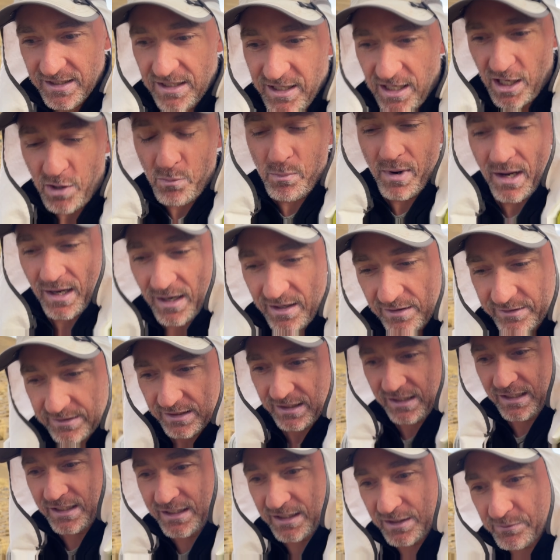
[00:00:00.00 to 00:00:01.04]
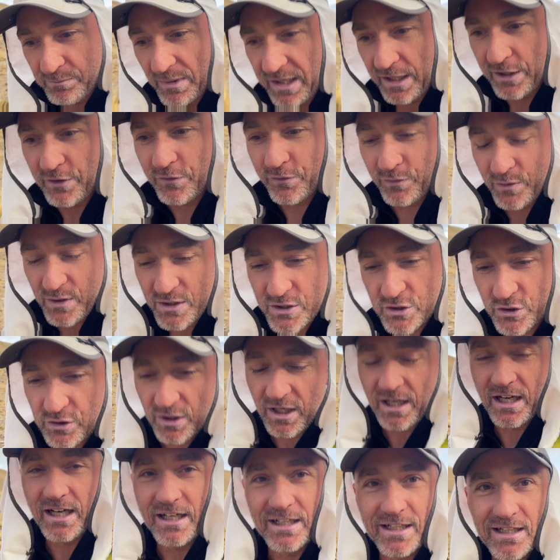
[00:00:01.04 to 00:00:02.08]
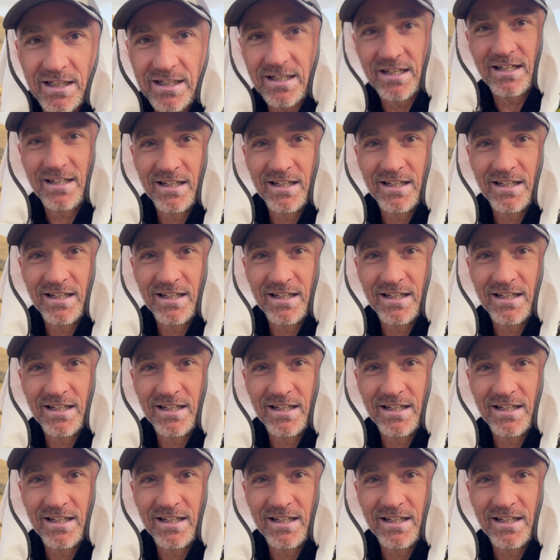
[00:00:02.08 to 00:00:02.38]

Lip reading: about eating my freeze-dried